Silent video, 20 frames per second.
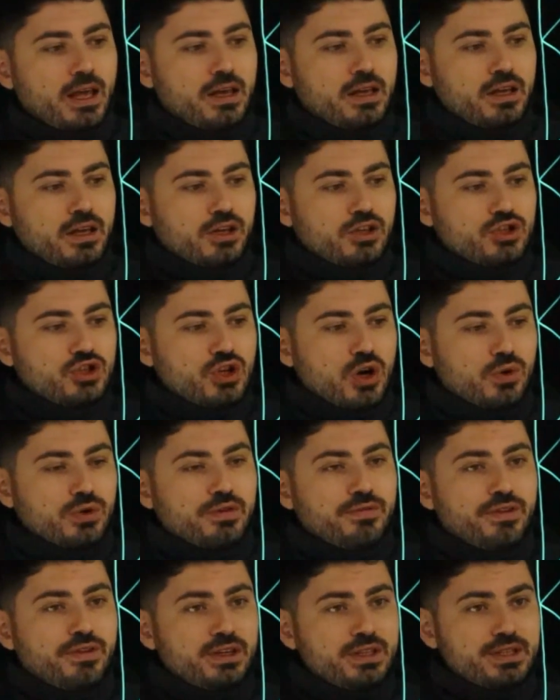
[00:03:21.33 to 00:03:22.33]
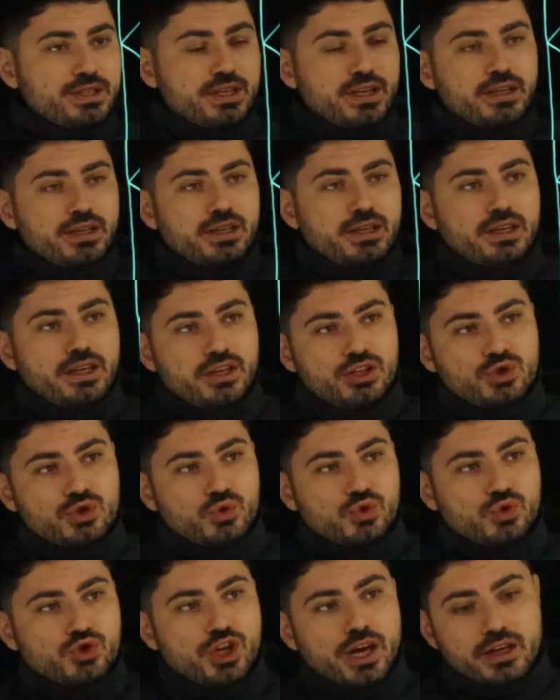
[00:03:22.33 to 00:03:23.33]
So the first thing is to
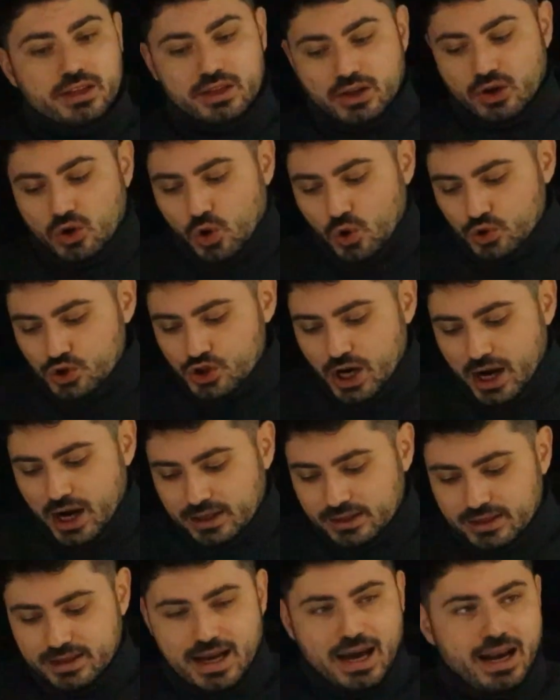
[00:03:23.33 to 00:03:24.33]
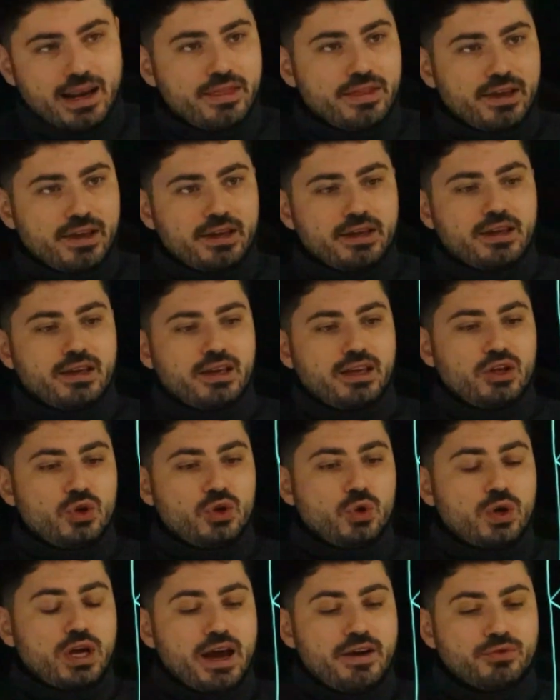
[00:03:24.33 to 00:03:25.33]
check the whole chart. The other thing, you
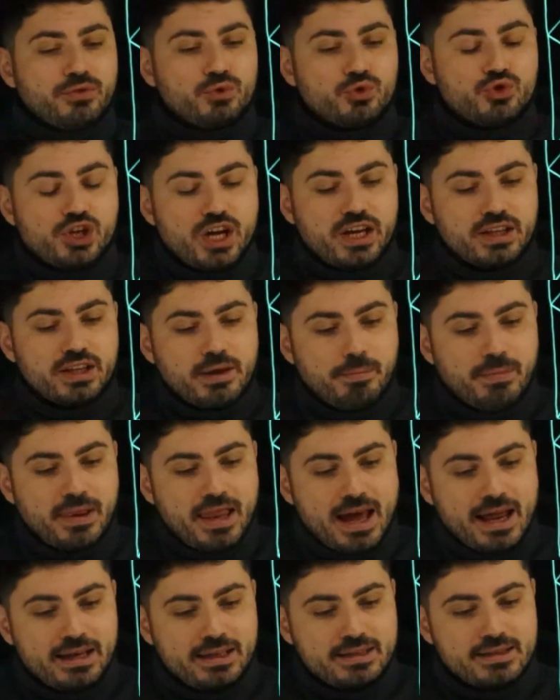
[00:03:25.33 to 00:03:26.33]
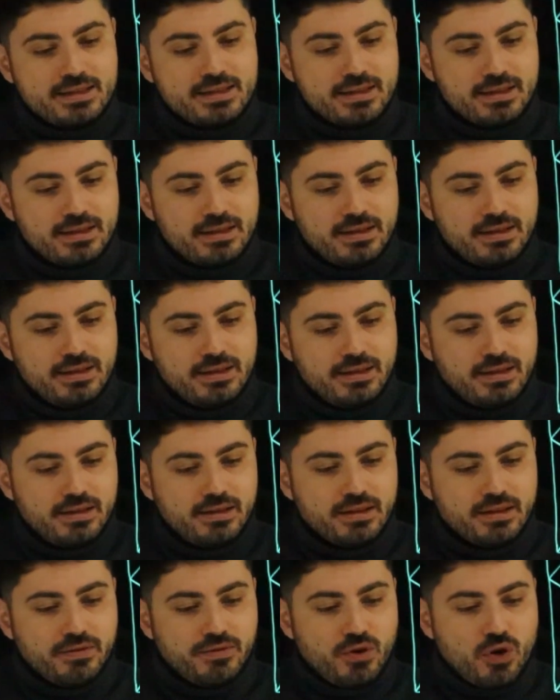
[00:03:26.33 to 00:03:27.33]
have to check the planets,
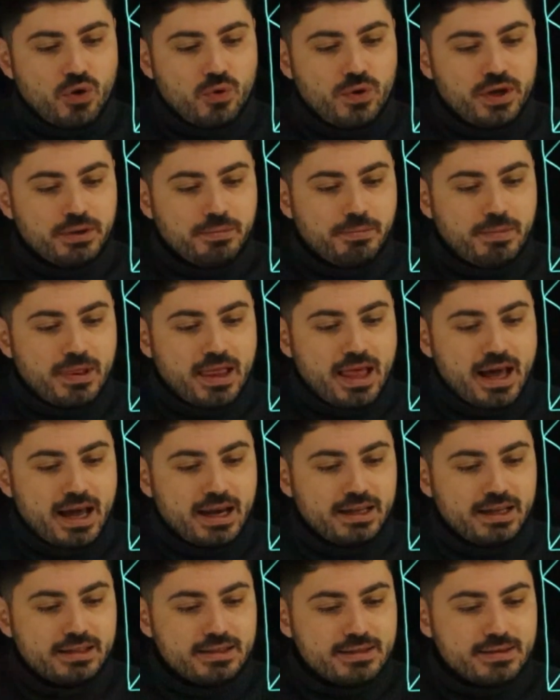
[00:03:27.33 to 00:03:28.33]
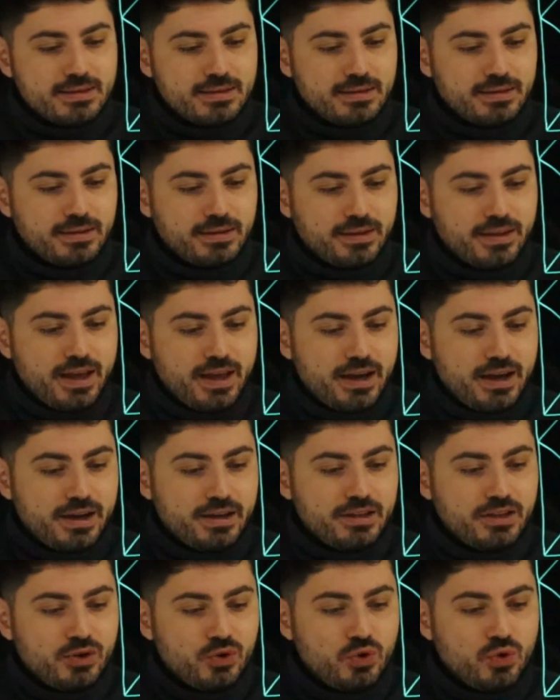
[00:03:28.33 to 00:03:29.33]
the following planets. They are
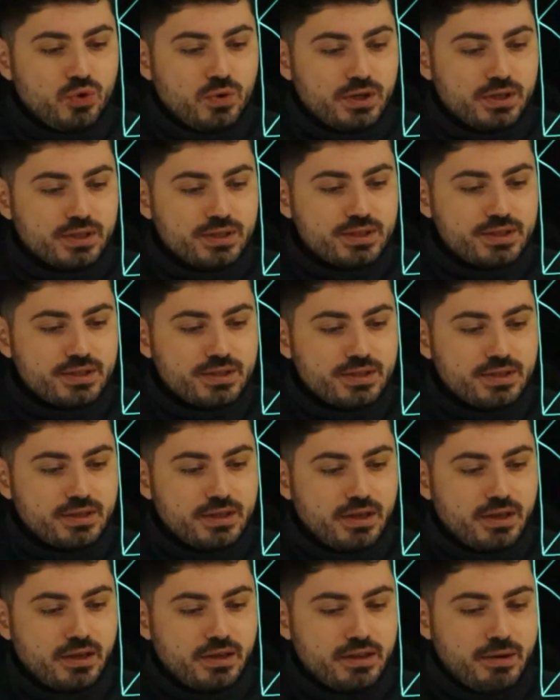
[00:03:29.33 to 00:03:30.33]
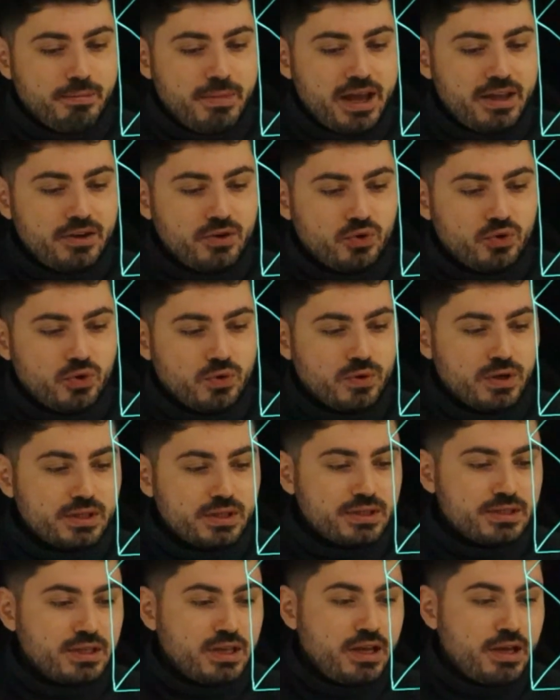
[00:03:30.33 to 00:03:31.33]
the rulers, the main rulers.
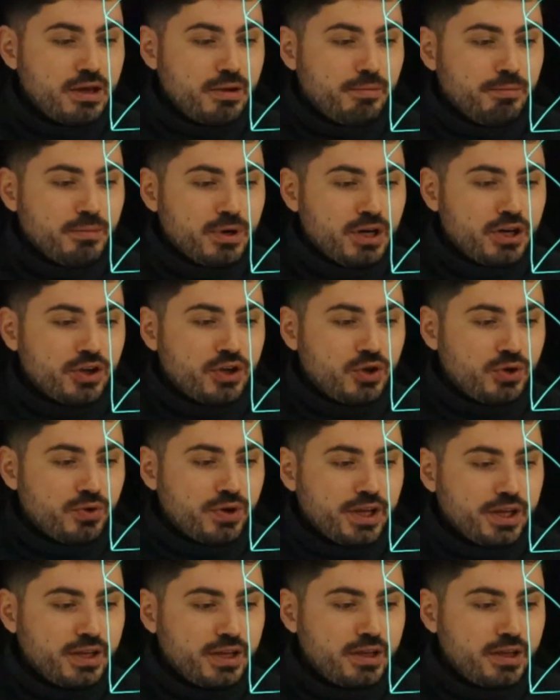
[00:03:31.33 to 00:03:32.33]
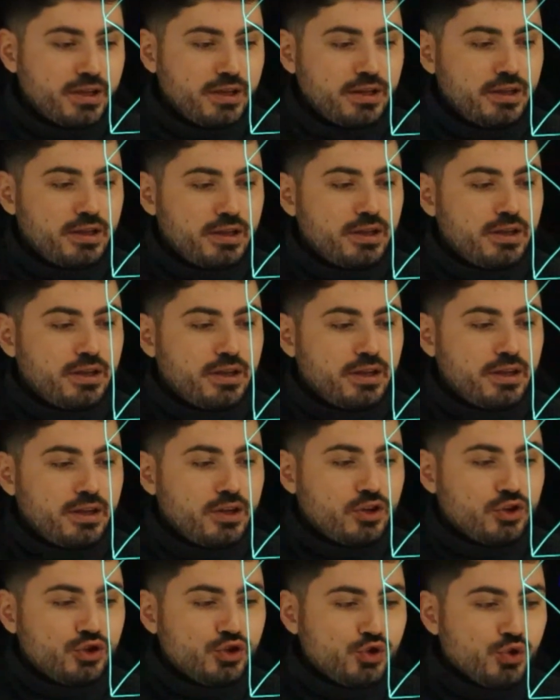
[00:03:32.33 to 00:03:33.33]
Mercury,
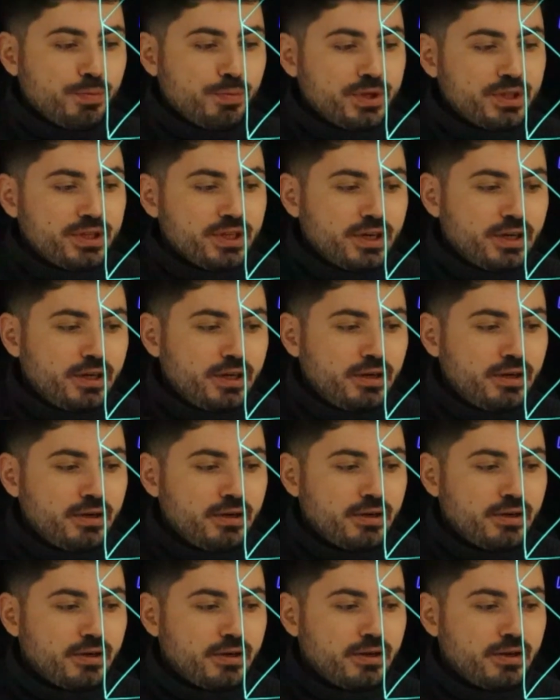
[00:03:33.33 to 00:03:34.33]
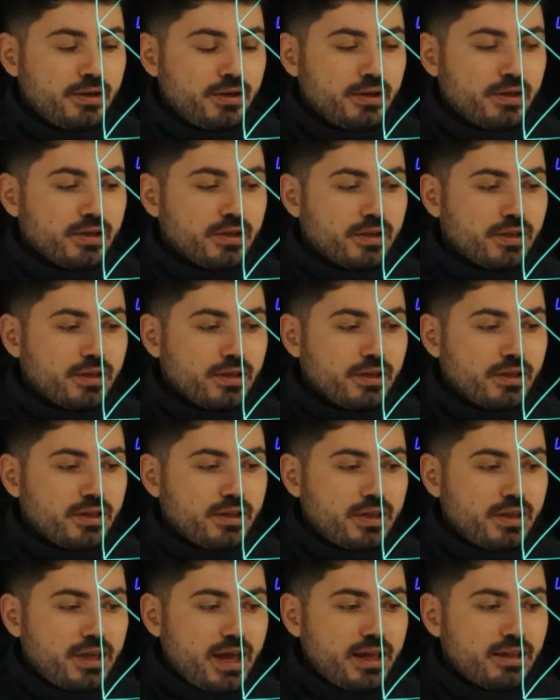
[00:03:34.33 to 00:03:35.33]
Jupiter,
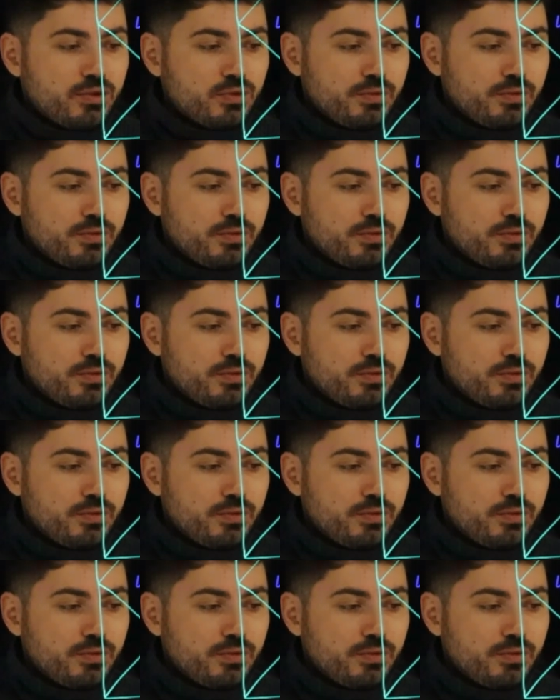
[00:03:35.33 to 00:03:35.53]
Ketu.